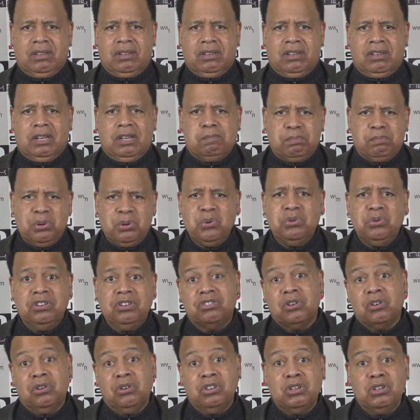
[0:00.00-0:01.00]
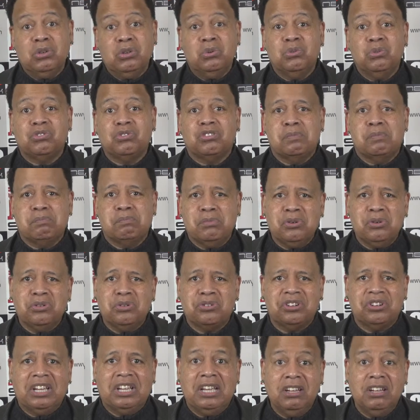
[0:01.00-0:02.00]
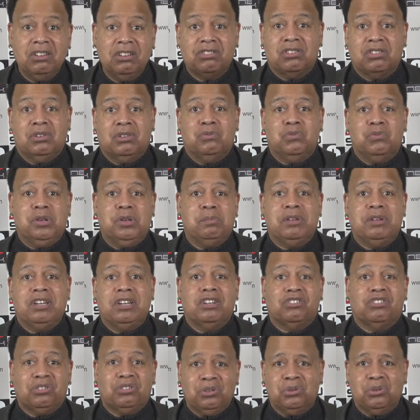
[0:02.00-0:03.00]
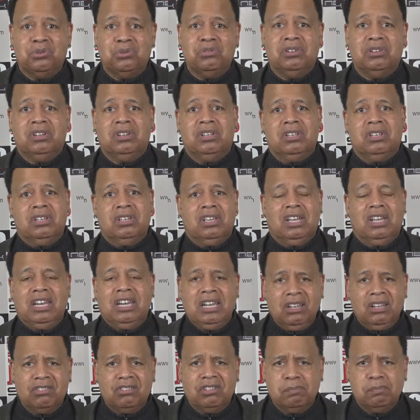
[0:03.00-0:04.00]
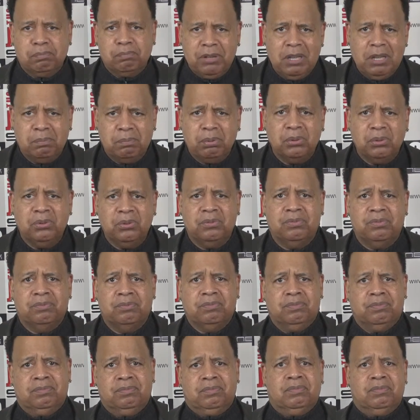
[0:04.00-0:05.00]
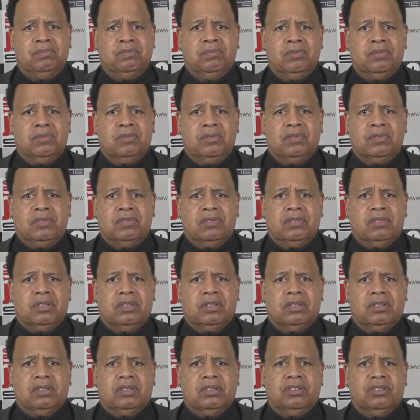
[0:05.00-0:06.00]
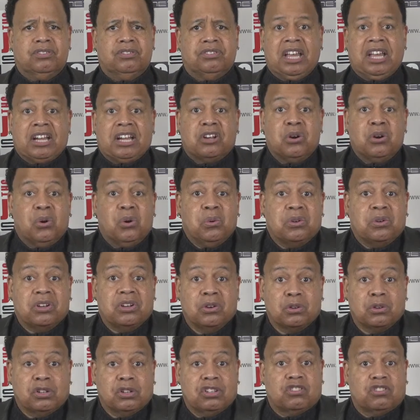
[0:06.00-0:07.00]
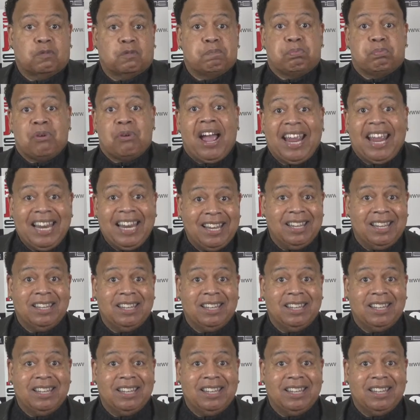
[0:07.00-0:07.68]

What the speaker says: that Putin is going to use to murder innocent women and children and innocent people. Is that Coke or this Sprite?